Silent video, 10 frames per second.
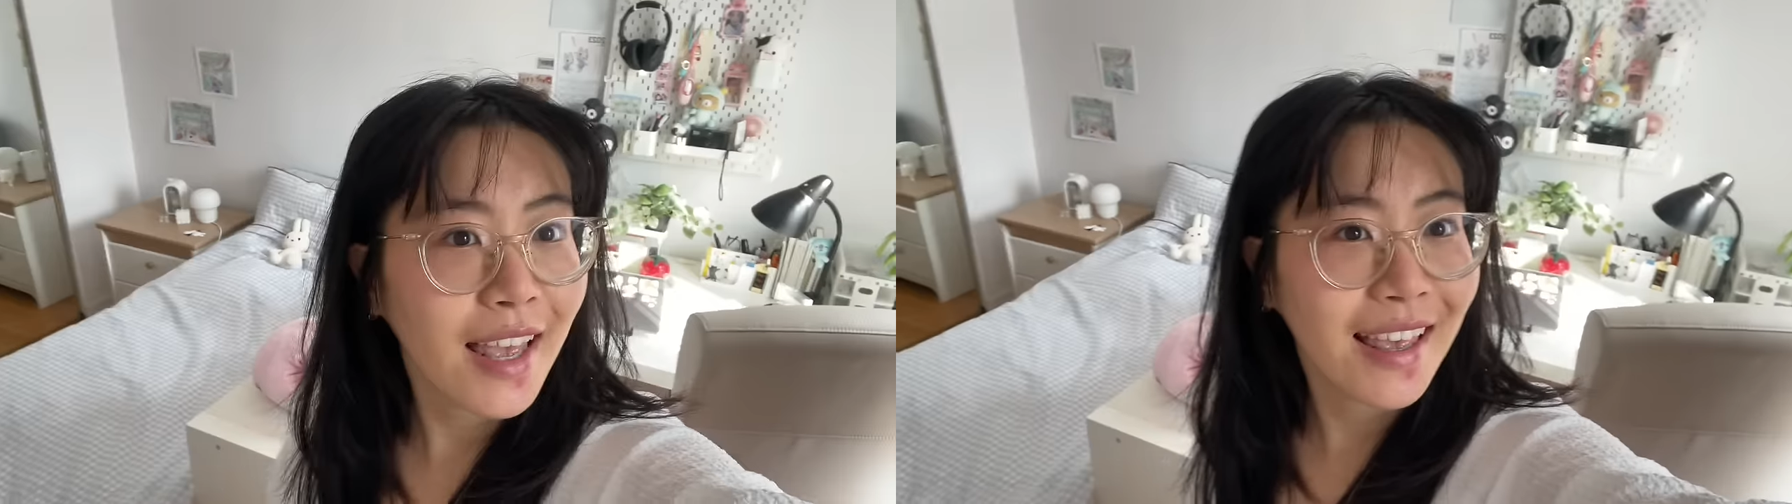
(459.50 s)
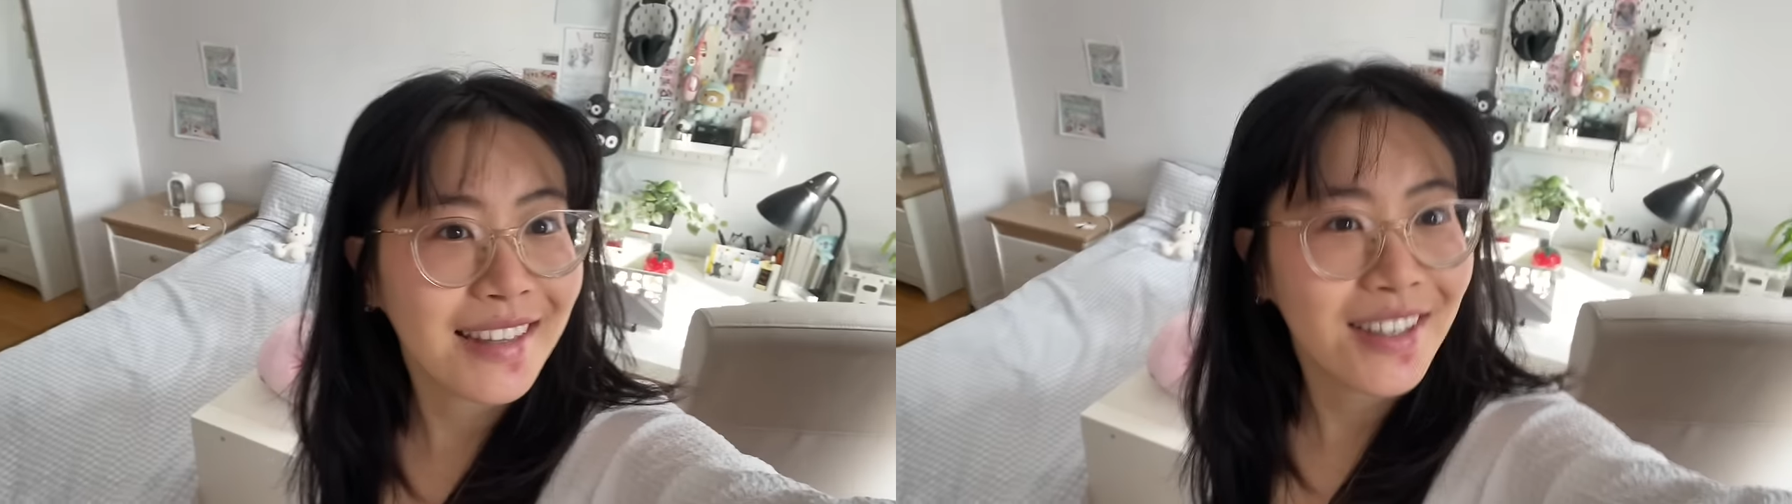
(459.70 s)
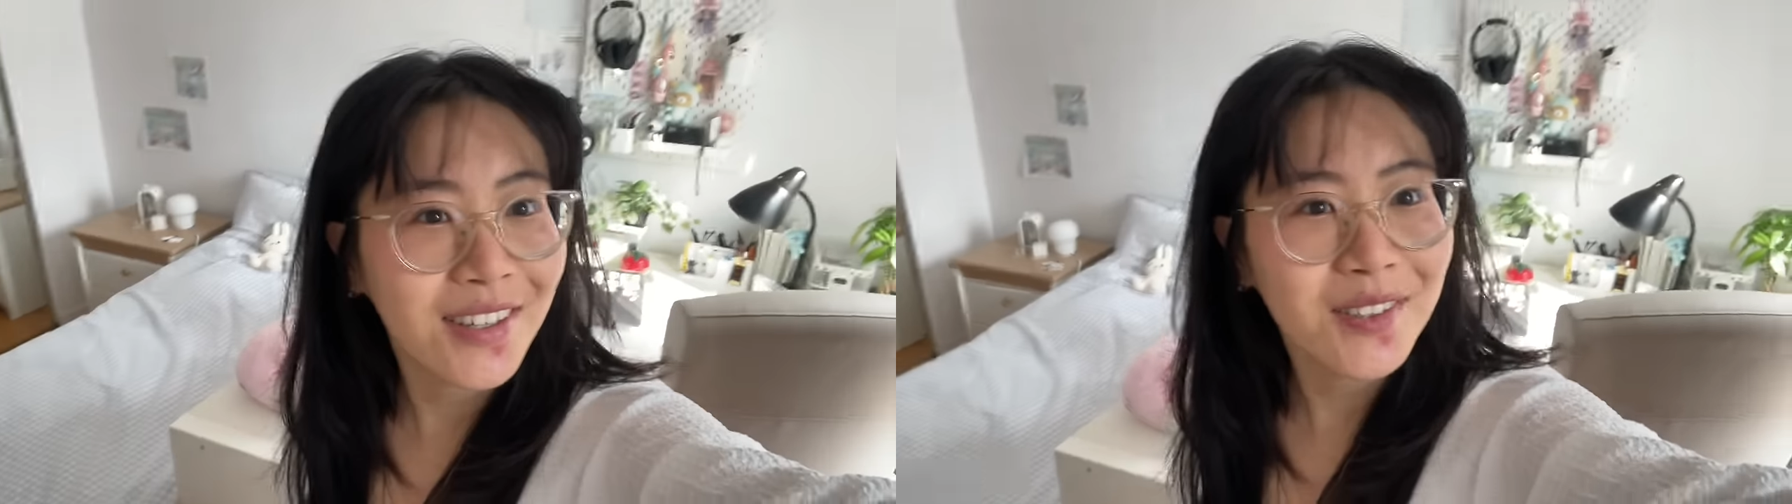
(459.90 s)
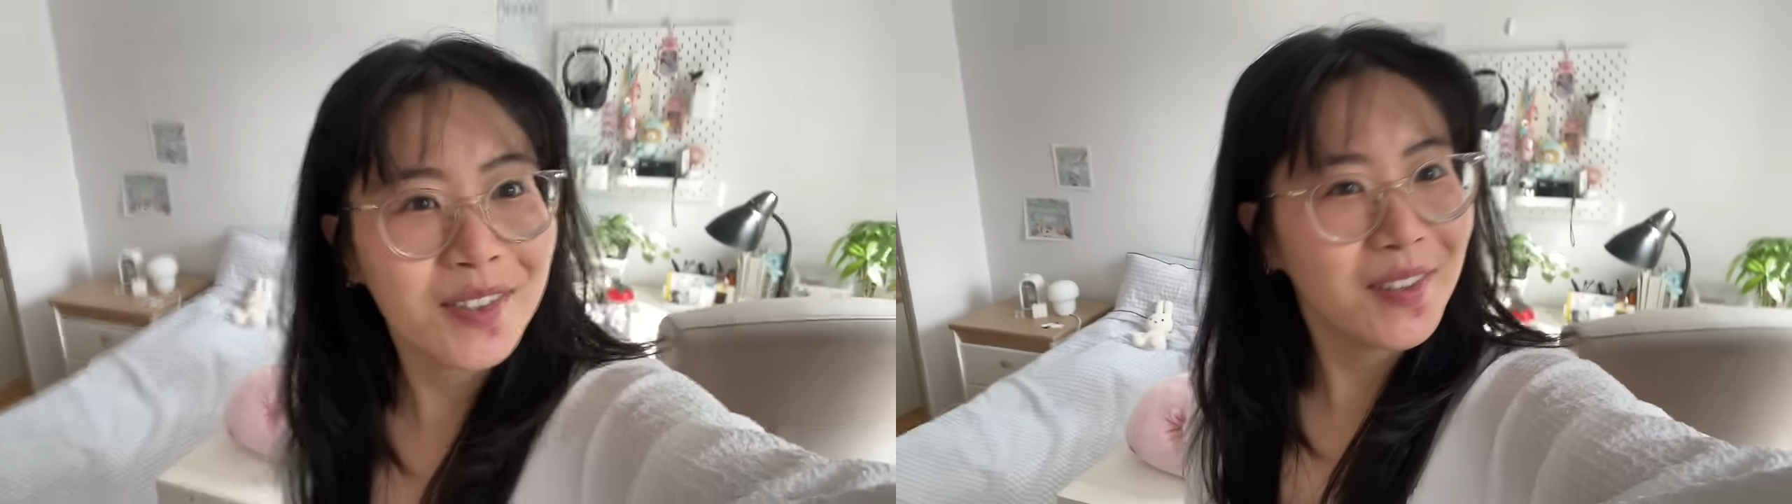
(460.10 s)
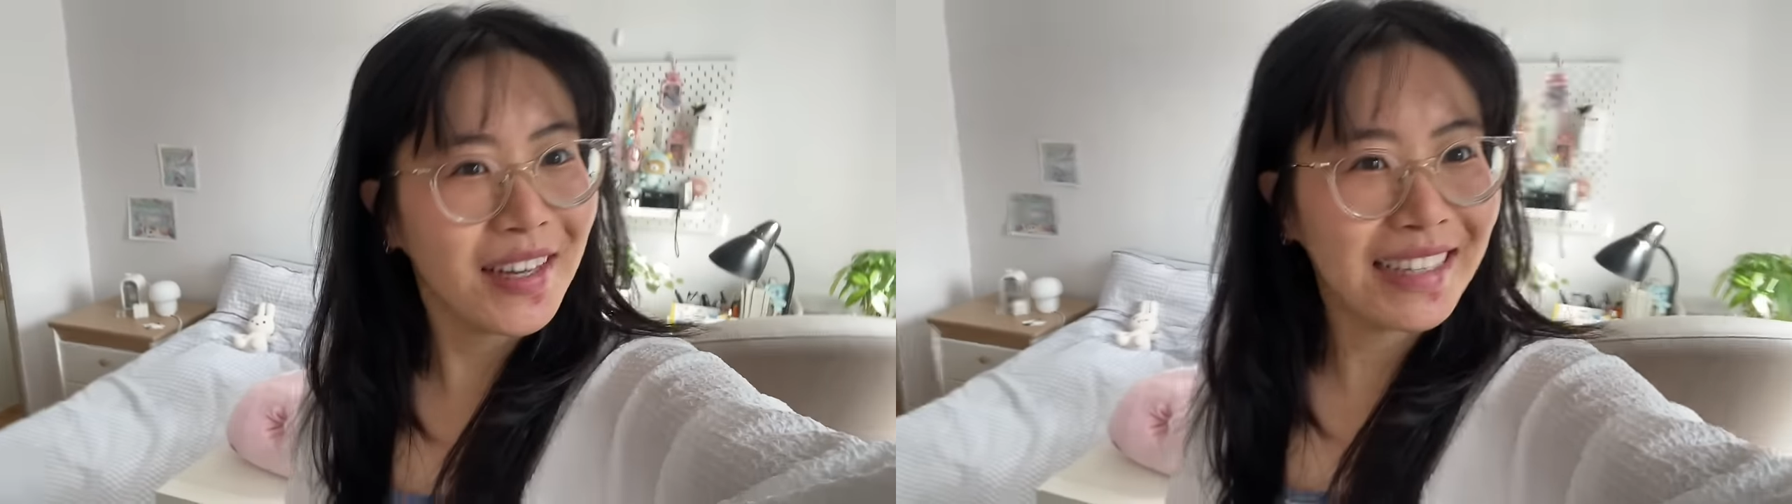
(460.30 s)
Hello
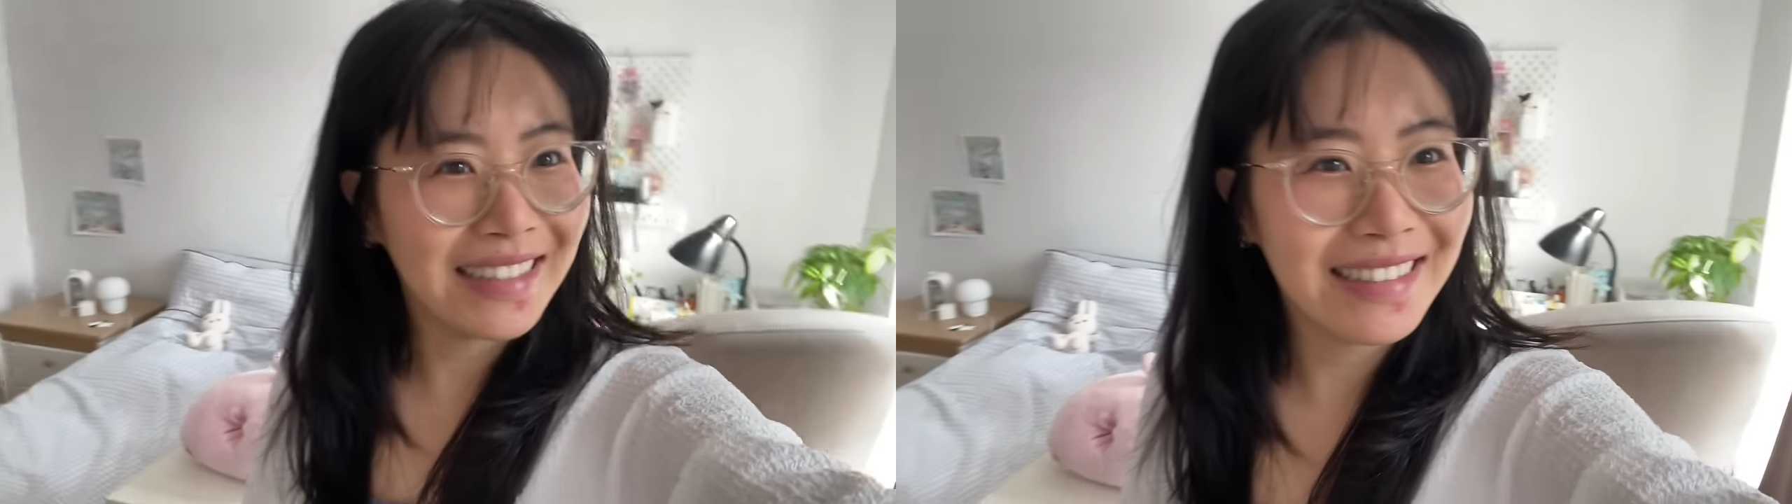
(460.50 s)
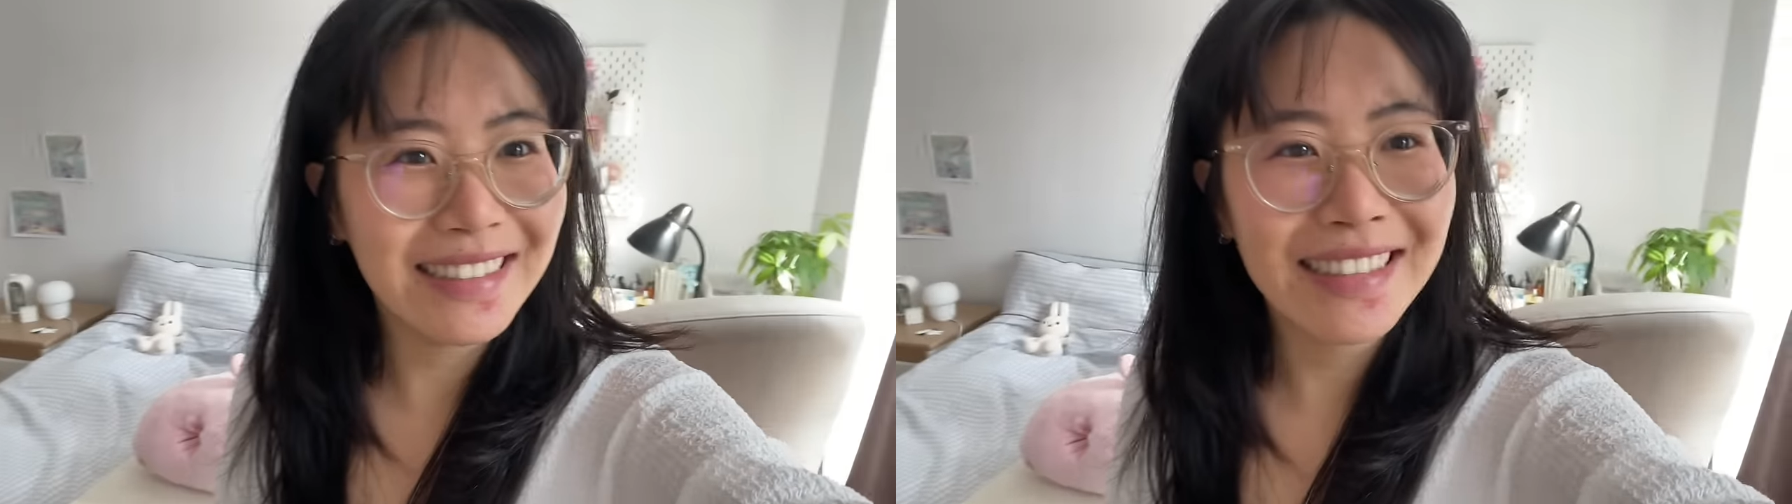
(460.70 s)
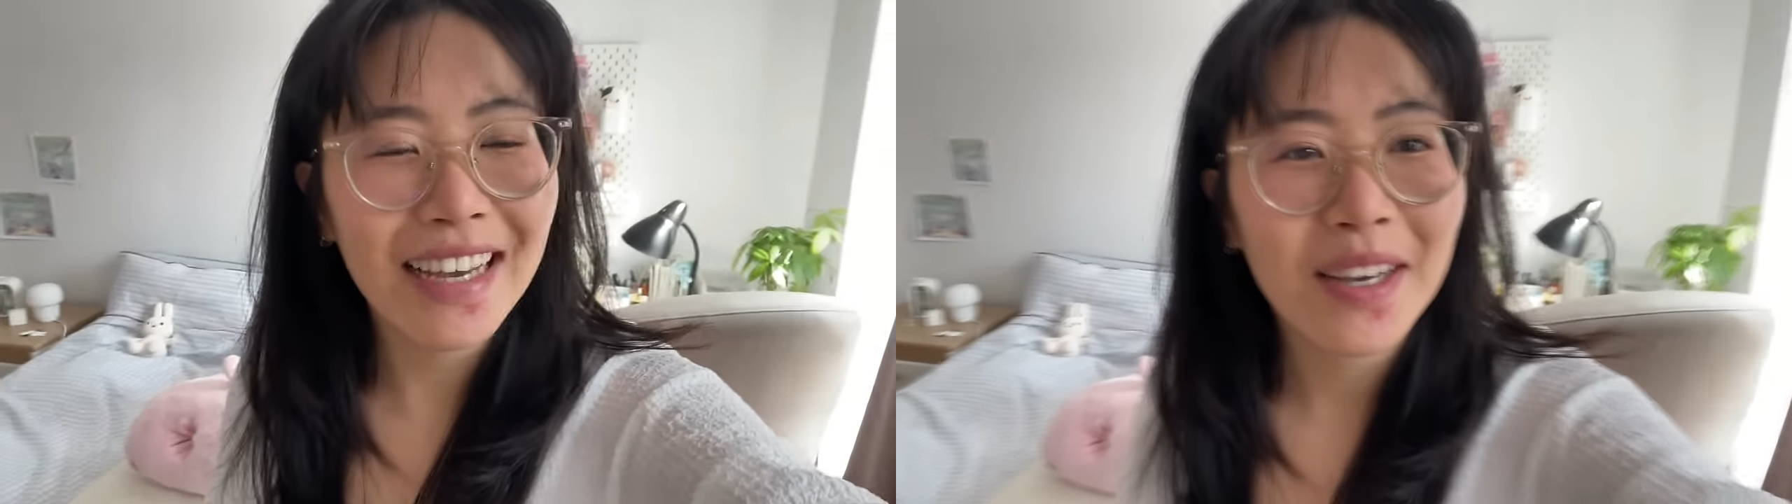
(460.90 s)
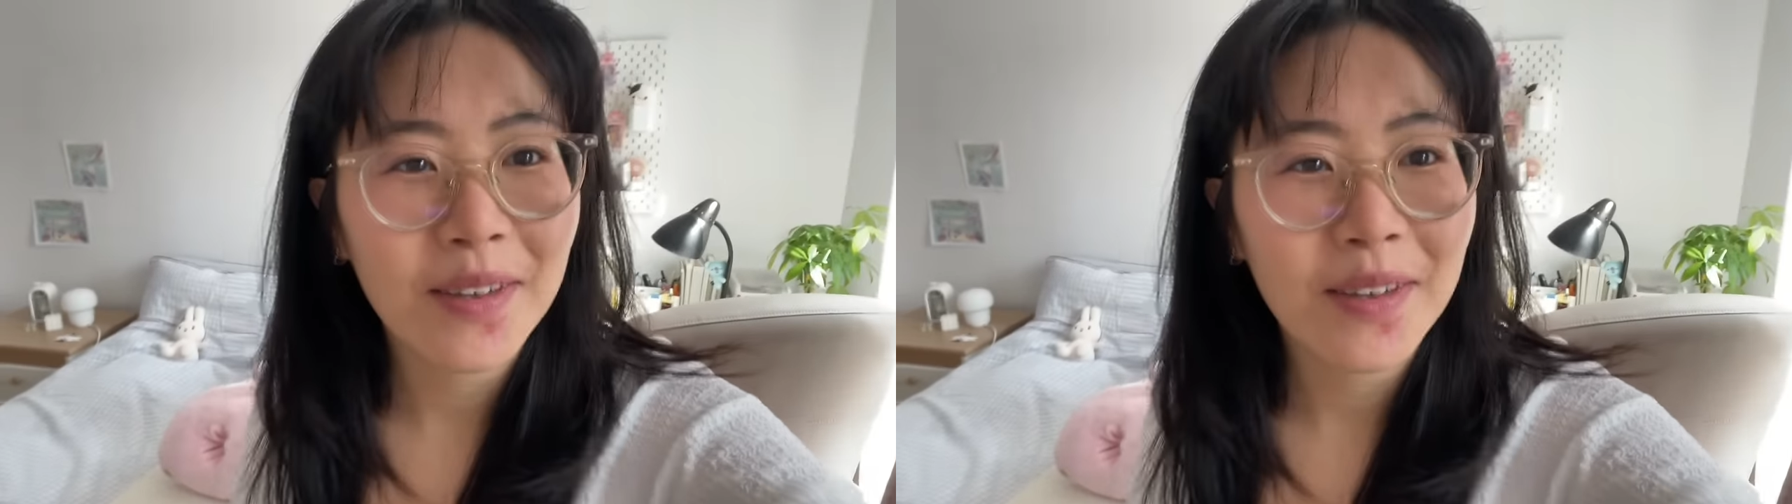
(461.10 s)
everyone!